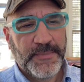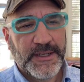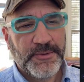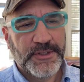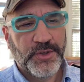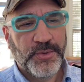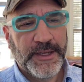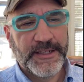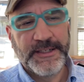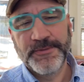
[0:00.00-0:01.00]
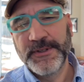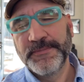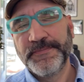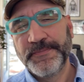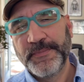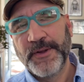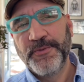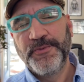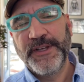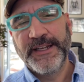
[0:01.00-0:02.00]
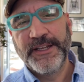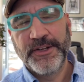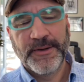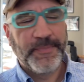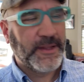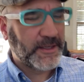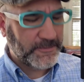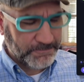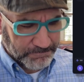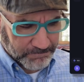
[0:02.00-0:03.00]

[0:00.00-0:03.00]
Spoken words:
but I want to create a different fitting here. How